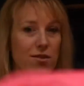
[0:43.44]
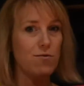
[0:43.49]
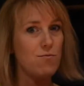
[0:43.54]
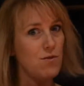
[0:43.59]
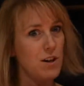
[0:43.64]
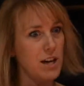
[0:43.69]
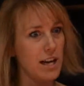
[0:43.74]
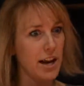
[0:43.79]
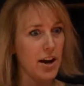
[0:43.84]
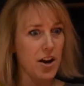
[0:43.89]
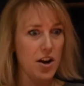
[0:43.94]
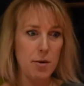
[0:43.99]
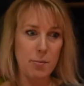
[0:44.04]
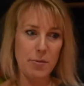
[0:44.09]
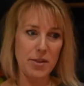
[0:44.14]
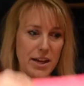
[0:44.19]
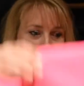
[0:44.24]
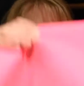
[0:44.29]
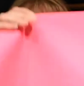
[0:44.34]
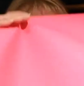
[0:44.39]
I really hope
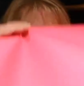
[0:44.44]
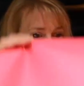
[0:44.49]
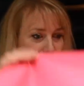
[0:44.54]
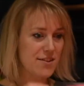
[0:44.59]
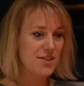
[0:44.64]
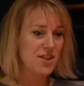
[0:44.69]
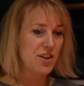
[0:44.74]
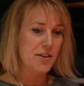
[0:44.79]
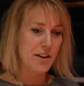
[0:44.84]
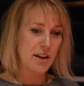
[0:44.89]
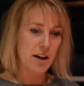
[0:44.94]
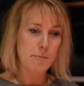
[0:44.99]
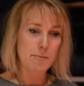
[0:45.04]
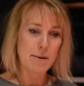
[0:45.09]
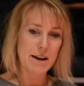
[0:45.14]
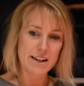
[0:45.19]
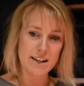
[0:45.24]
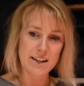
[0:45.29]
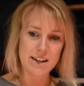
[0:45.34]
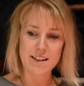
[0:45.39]
the colour is showing up
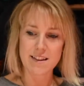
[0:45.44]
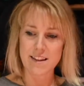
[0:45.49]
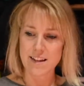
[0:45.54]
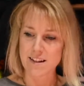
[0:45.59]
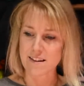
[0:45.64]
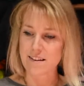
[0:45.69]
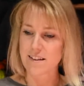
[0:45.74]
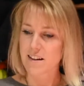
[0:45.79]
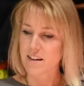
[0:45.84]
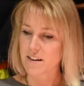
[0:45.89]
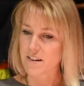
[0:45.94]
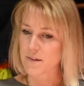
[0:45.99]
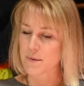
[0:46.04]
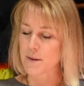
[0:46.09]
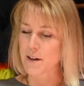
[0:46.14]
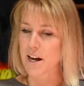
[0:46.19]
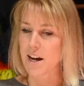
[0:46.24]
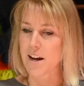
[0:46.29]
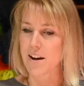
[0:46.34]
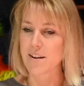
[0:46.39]
better than the last
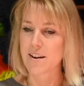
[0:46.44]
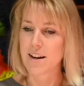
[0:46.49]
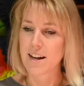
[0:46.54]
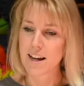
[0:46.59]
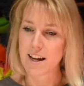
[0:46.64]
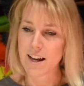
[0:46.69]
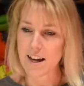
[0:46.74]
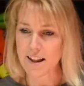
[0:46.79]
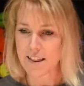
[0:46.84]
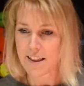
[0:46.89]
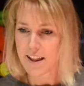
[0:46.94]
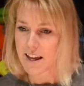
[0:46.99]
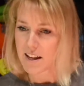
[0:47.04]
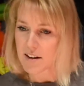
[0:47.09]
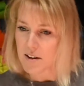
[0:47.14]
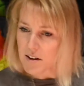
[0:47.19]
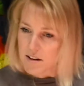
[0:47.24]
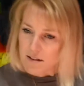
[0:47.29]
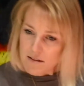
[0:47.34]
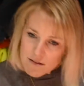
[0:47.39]
video. And
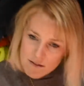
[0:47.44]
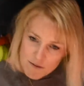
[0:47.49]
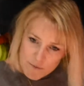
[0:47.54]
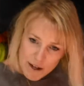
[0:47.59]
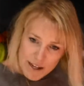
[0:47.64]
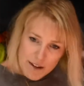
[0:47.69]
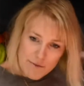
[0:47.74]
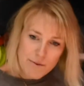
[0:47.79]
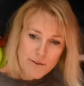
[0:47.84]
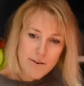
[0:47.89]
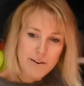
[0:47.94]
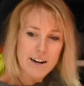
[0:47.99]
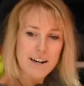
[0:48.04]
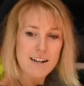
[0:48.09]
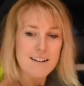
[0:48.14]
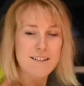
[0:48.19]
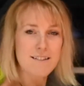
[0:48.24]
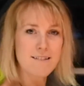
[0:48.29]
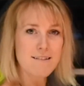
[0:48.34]
then, wait for it,